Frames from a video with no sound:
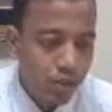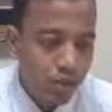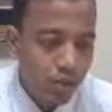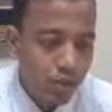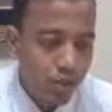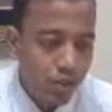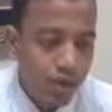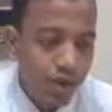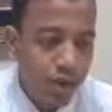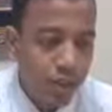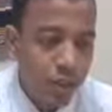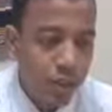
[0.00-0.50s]

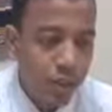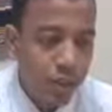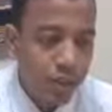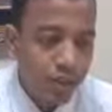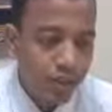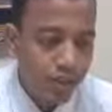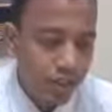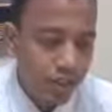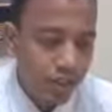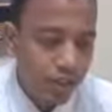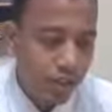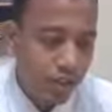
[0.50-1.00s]
learn,
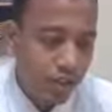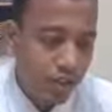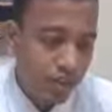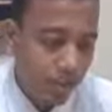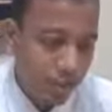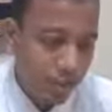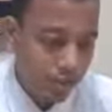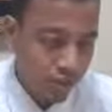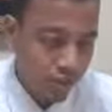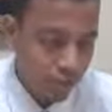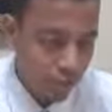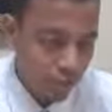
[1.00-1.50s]
exciting
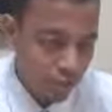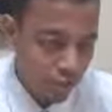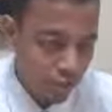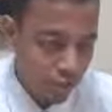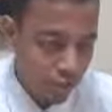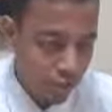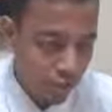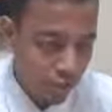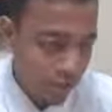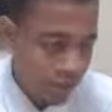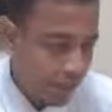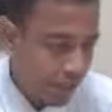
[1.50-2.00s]
challenges
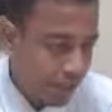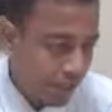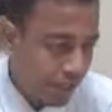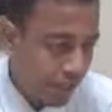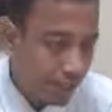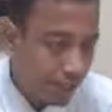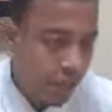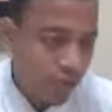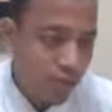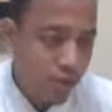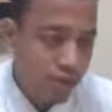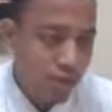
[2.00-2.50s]
will make
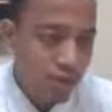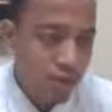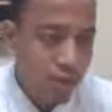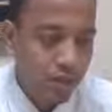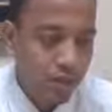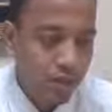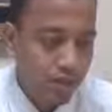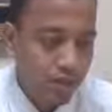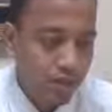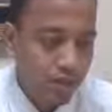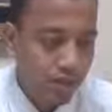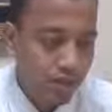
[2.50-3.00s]
you a better
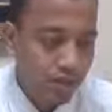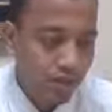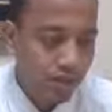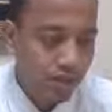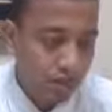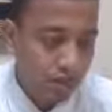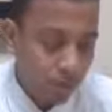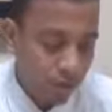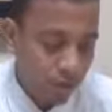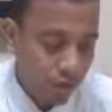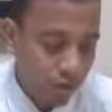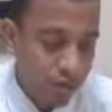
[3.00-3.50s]
person from
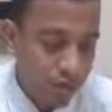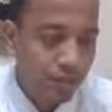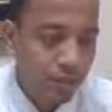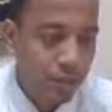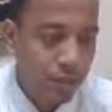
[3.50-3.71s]
my job.